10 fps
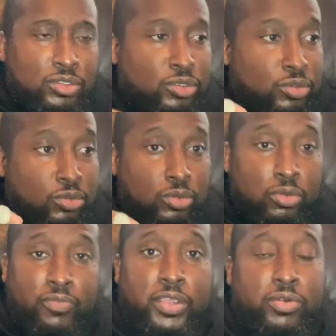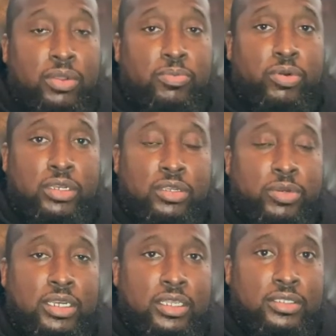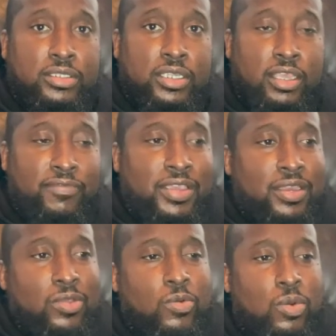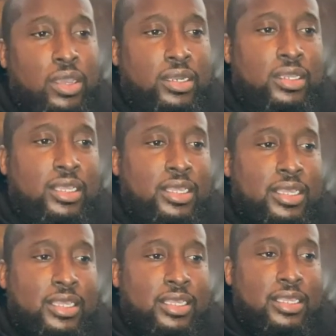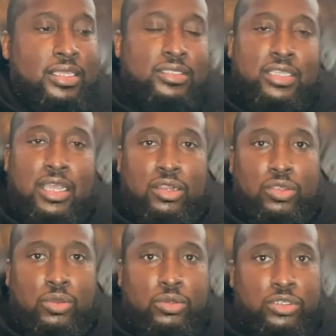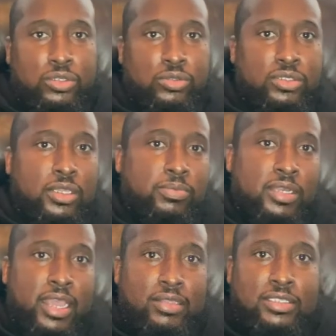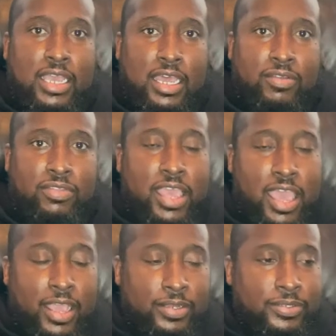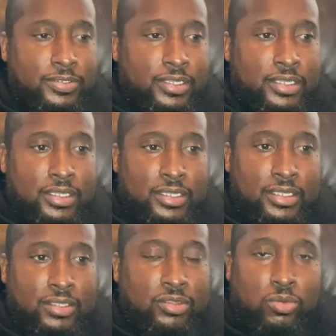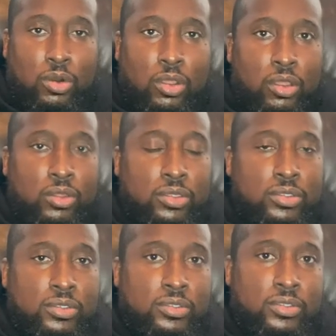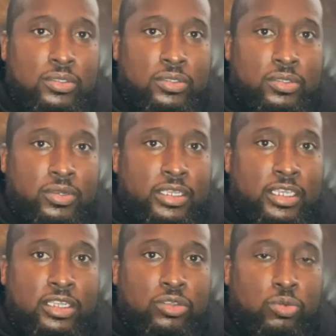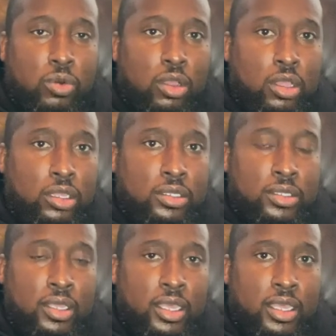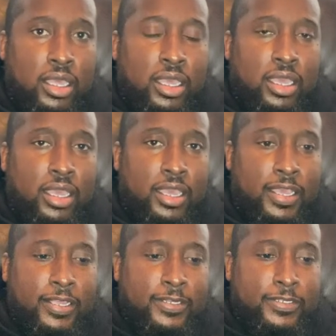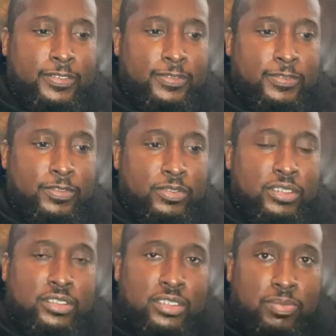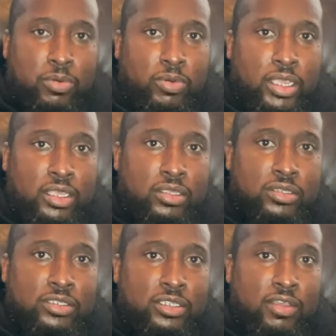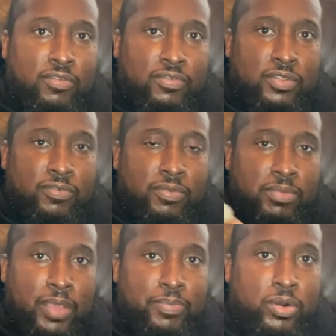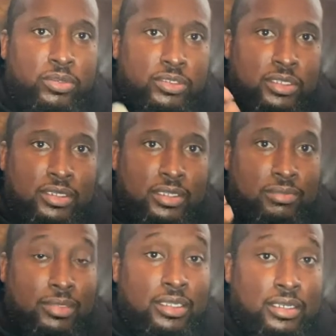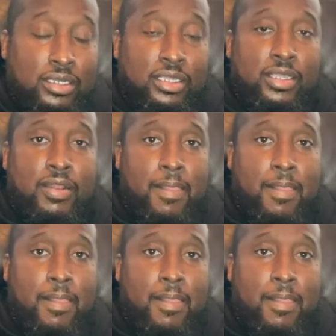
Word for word: Two very important ingredients. If anyone is telling you to do something outside of that, they're wrong. They're leading you wrong, and you need to separate yourself from that person immediately.